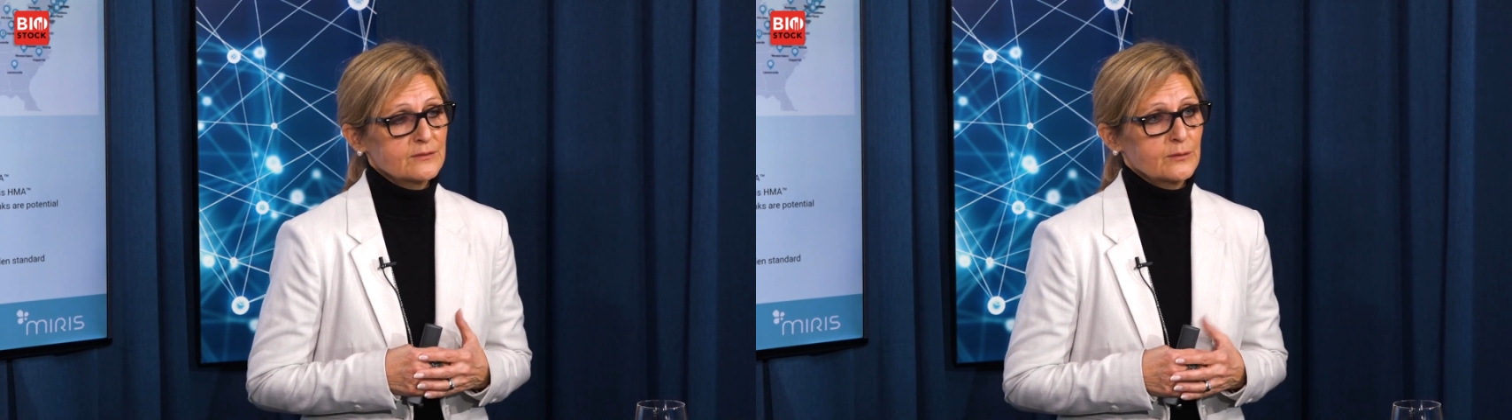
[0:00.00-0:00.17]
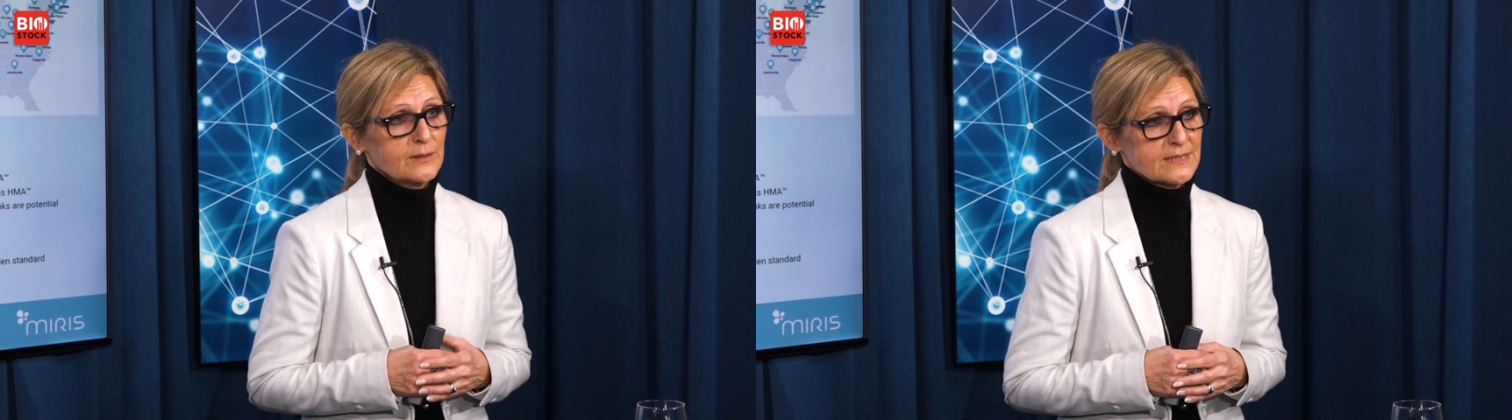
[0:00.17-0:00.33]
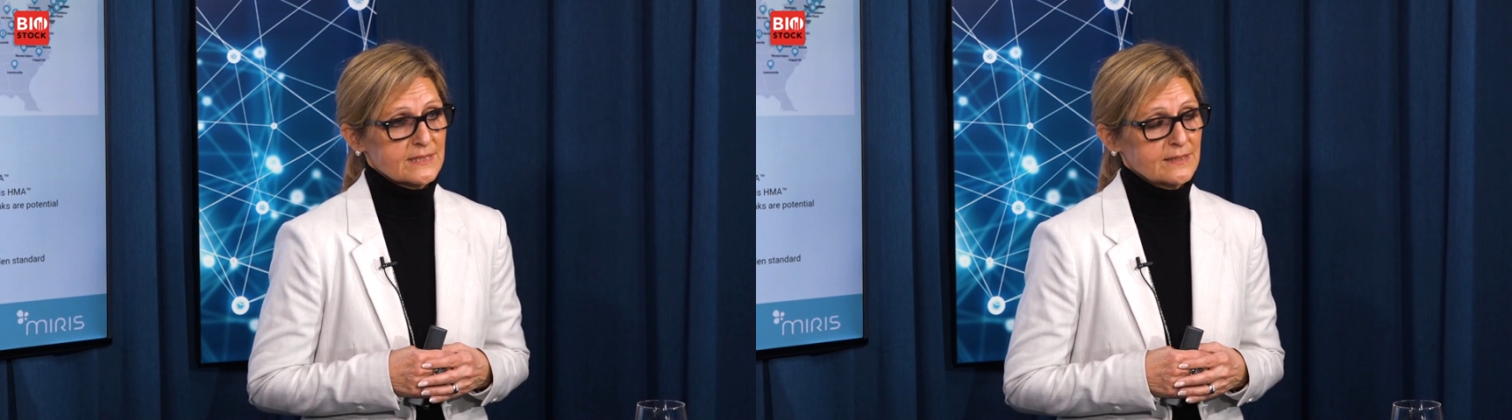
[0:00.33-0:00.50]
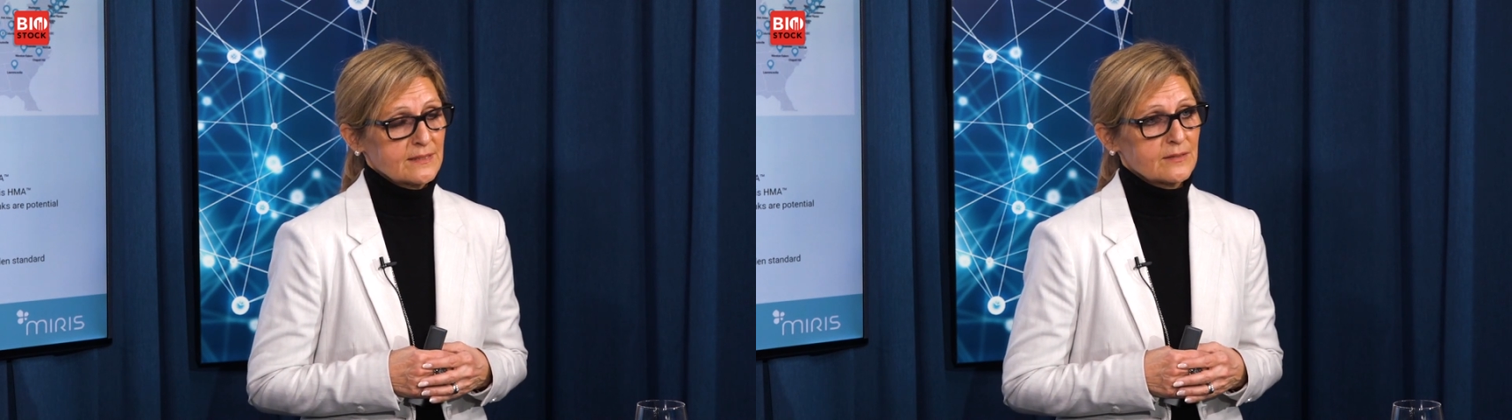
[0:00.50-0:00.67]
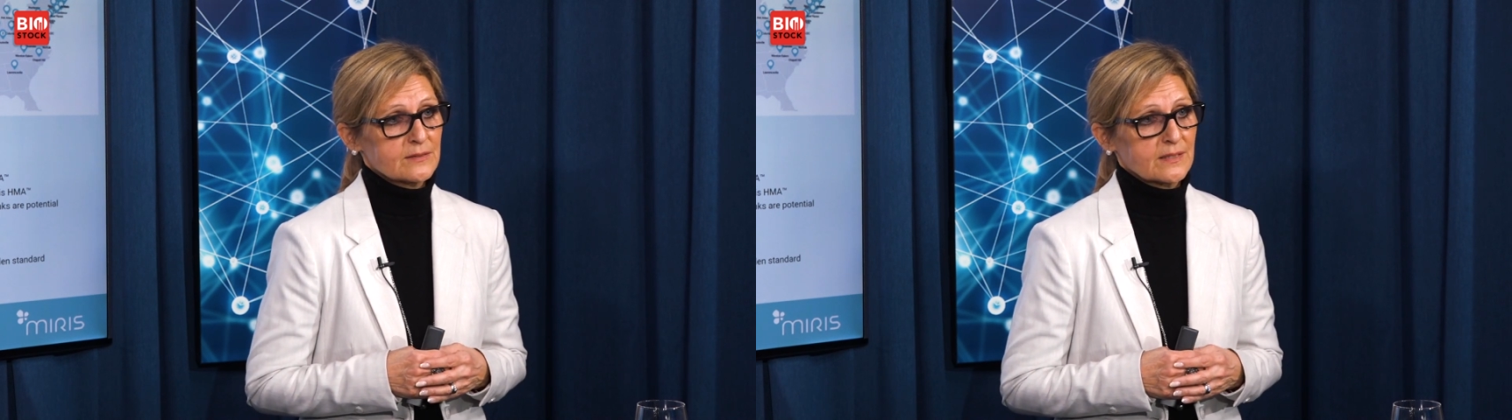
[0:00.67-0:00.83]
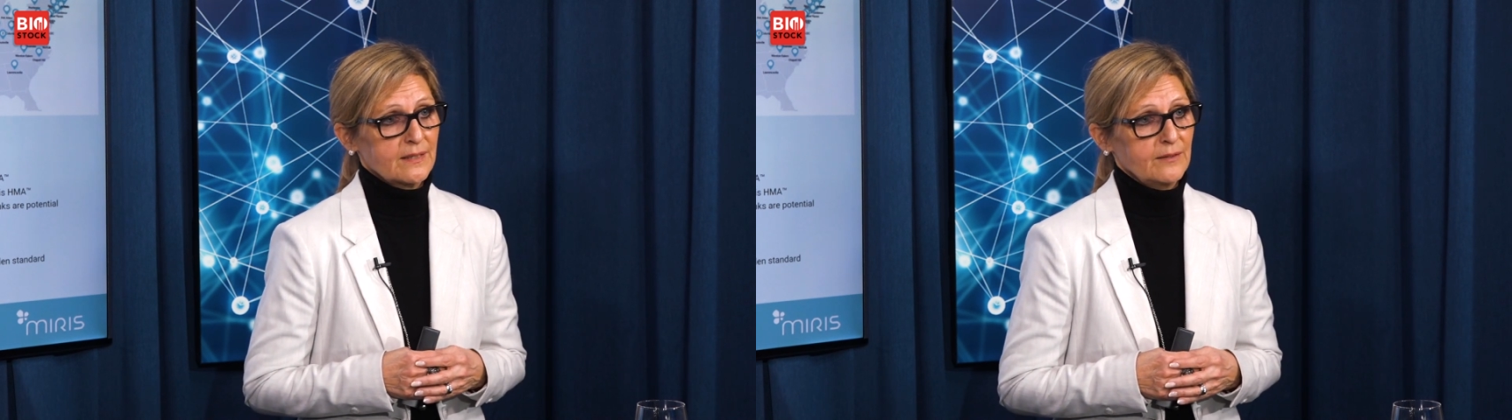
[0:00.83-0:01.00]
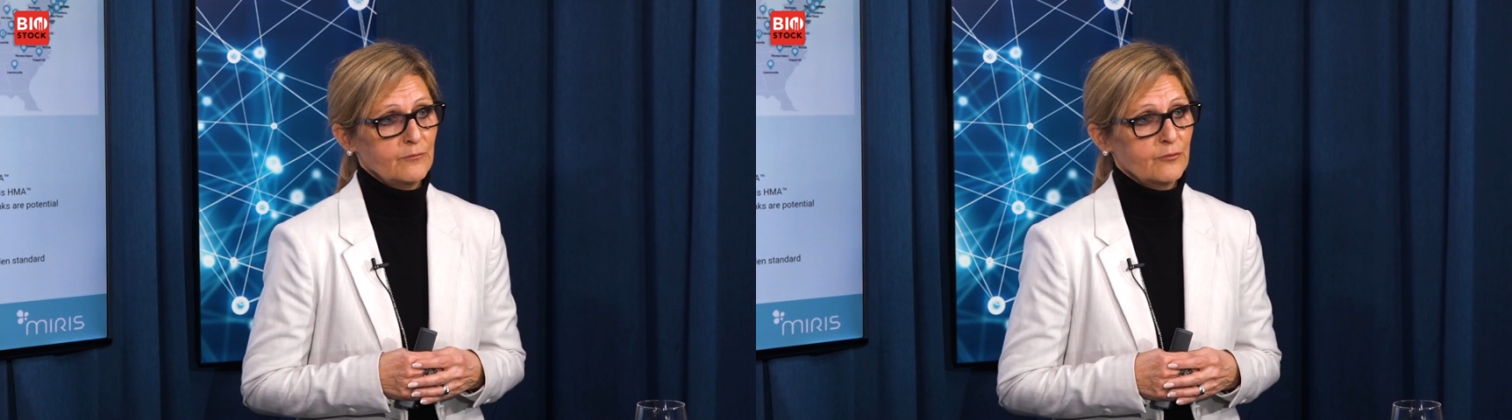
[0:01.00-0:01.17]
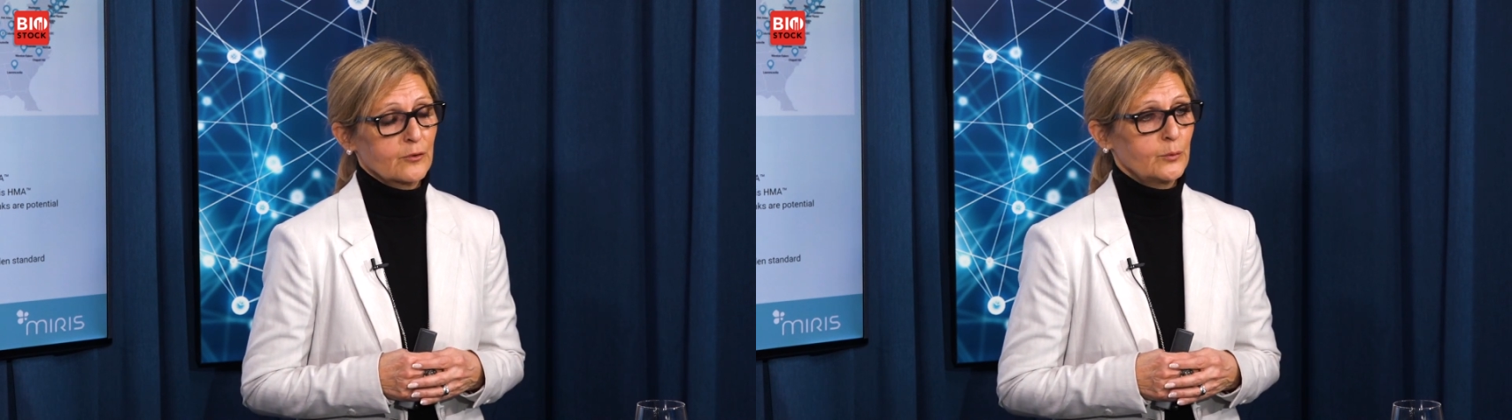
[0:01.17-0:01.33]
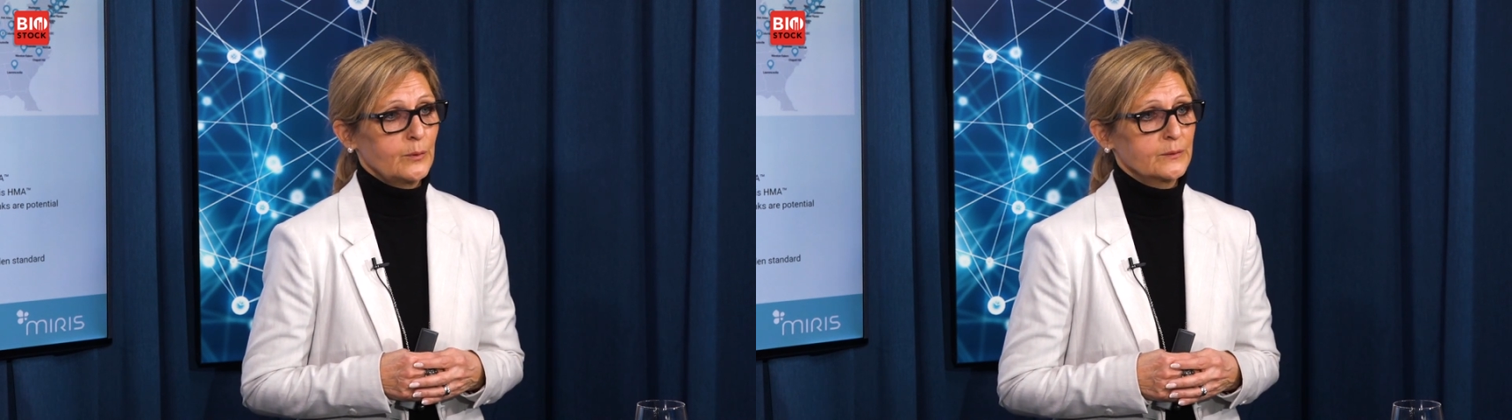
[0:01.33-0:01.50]
to us and asking
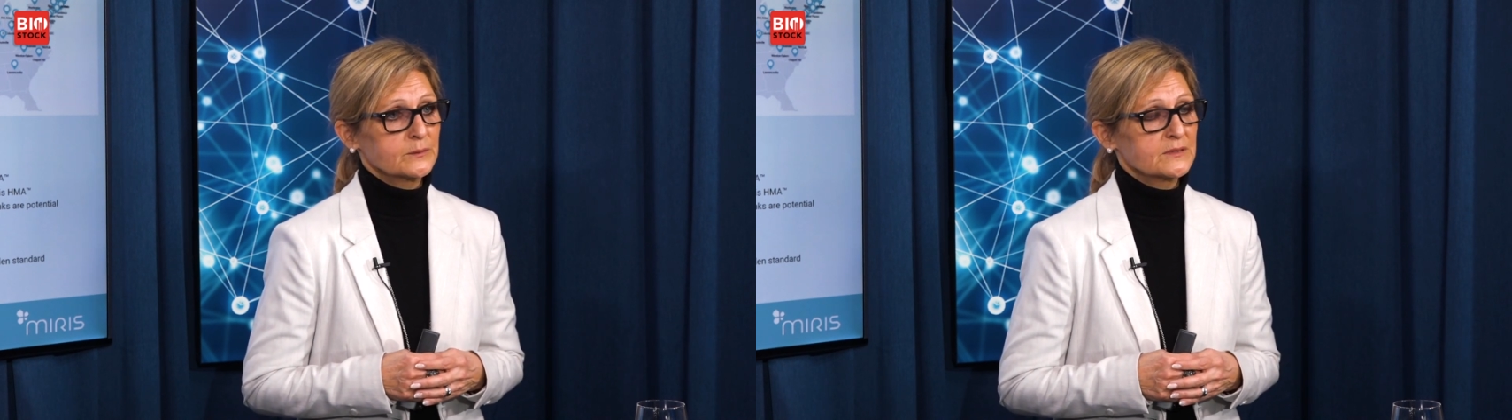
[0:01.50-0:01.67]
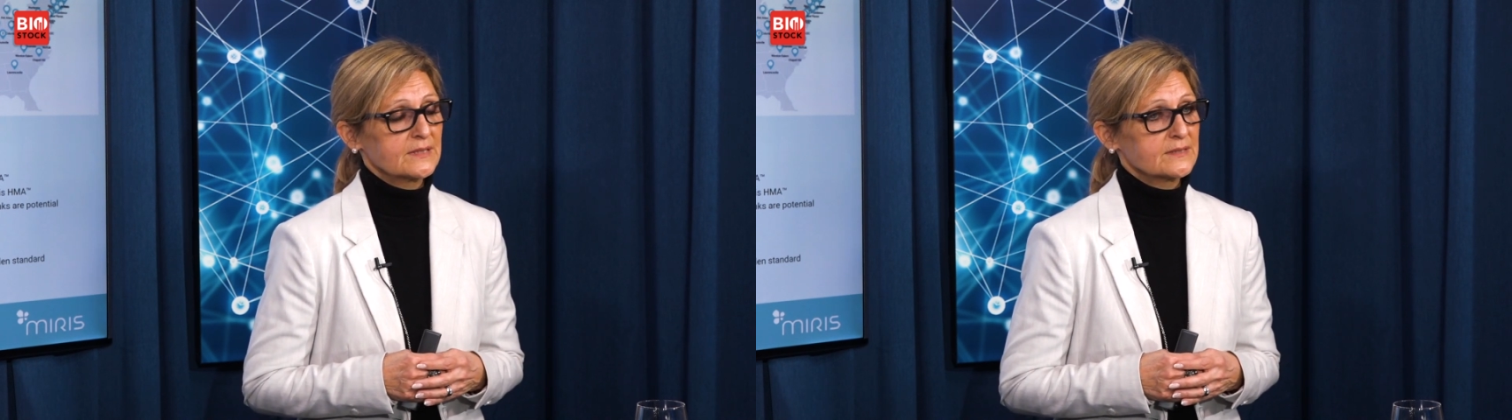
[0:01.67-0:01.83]
for quotes,